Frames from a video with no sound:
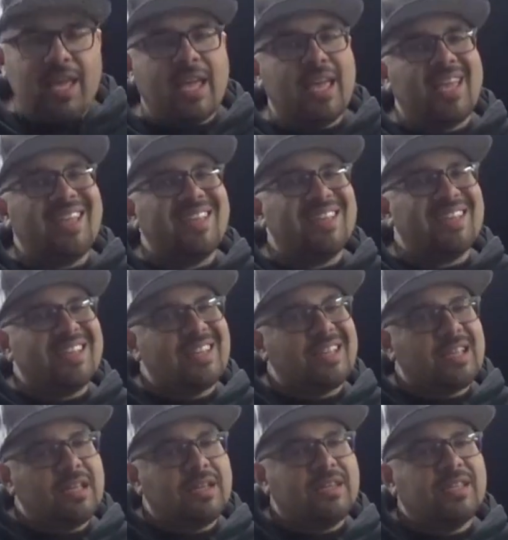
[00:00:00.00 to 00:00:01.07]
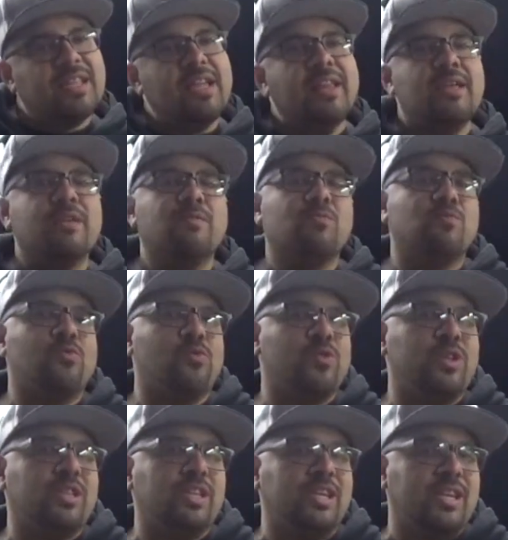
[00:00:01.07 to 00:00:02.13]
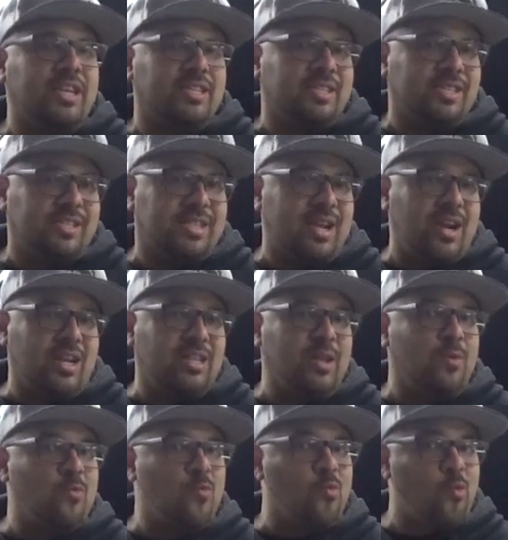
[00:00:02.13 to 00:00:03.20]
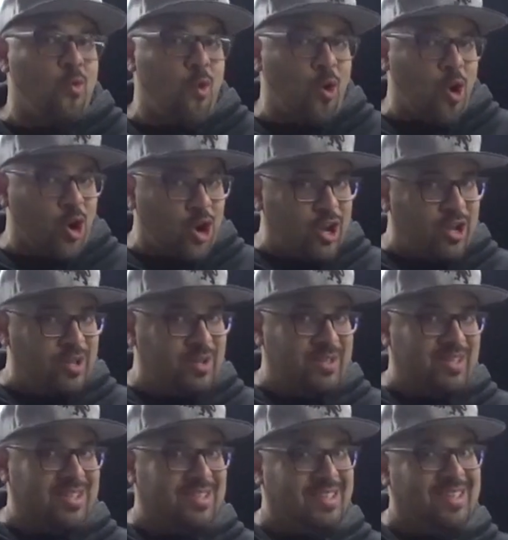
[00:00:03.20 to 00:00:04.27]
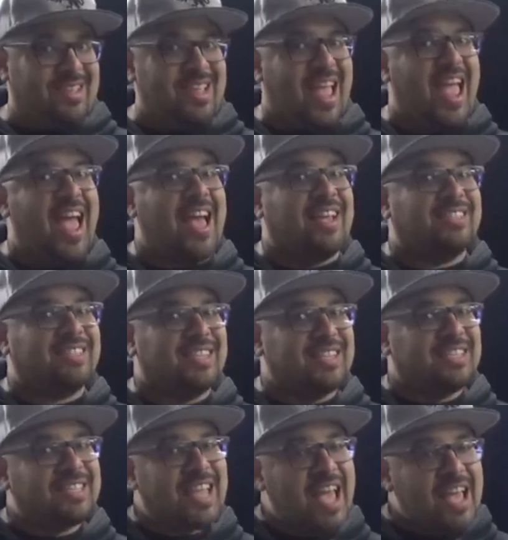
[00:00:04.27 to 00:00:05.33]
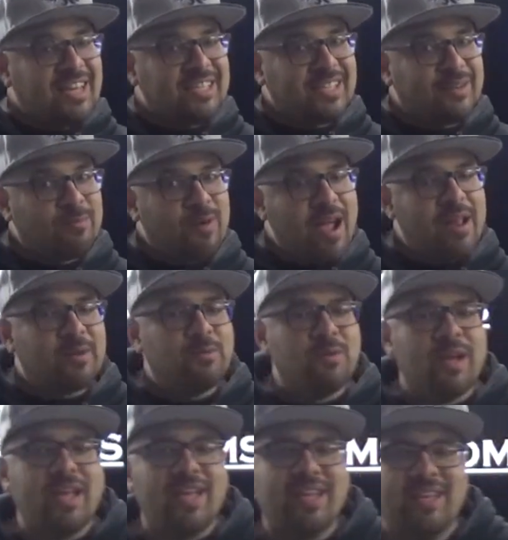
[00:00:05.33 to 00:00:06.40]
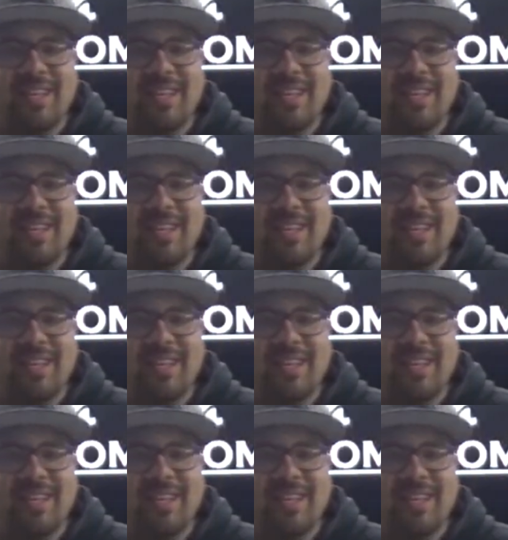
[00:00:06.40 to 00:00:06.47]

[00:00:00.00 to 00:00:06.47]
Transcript: it didn't really necessarily work as intended right away,